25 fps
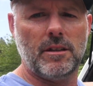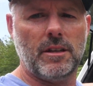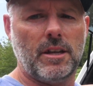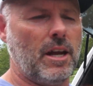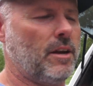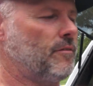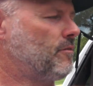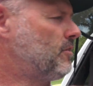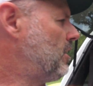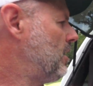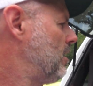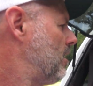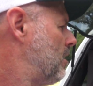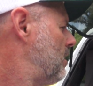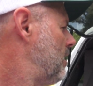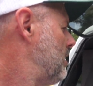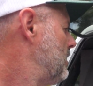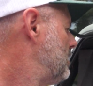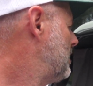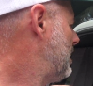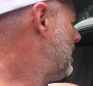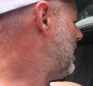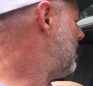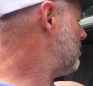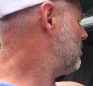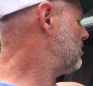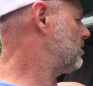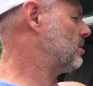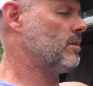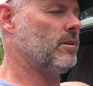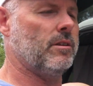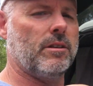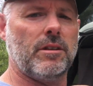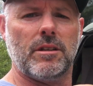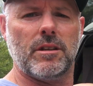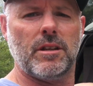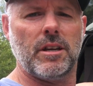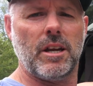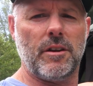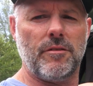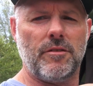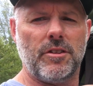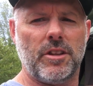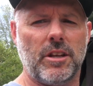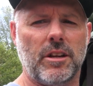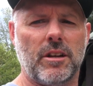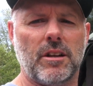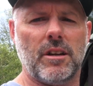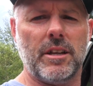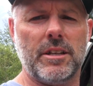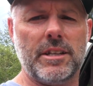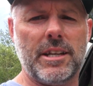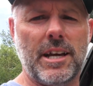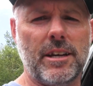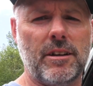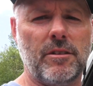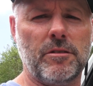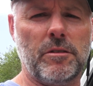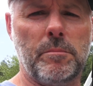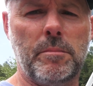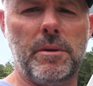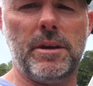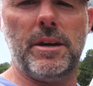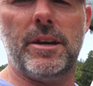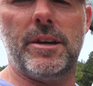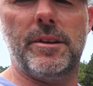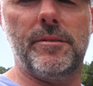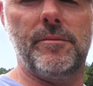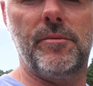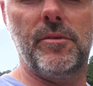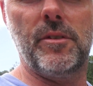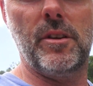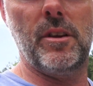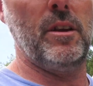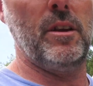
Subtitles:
everything cleaned out on the bed.